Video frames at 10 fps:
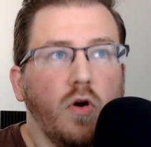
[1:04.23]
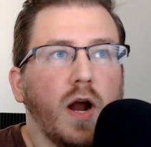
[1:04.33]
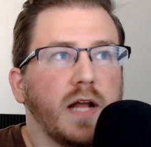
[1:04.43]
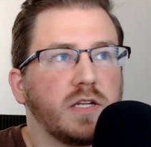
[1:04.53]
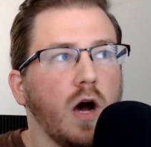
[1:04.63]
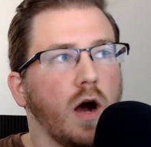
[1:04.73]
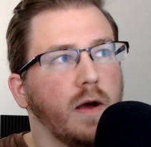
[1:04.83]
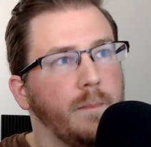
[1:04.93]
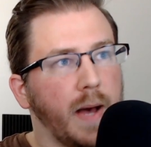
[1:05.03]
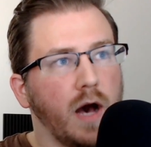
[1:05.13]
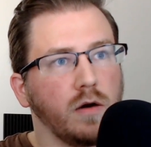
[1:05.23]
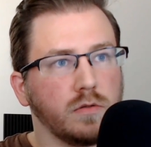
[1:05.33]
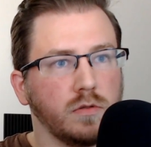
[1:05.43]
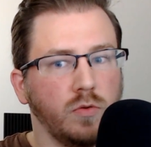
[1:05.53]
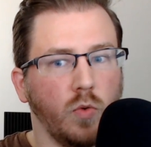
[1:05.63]
I talk about
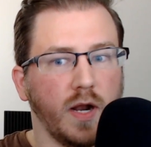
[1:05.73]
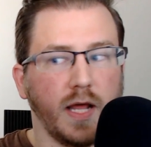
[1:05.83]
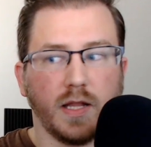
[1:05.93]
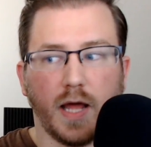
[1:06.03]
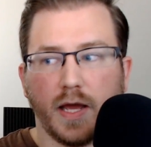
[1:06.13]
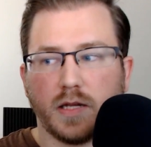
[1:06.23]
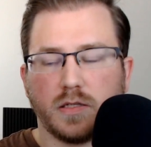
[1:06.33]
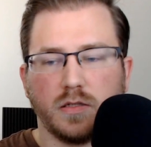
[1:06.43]
what I liked